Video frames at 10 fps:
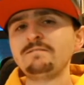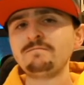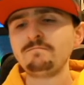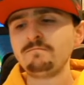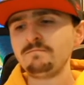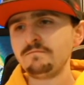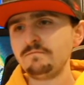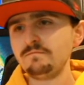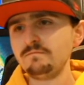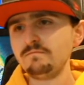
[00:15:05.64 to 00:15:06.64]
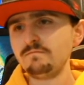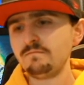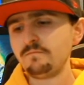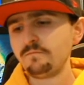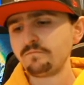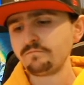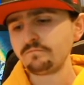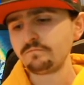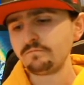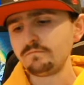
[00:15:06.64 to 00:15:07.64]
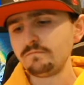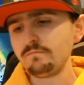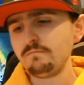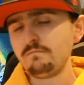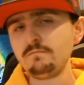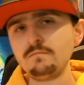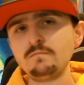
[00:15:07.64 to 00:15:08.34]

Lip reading: (silence)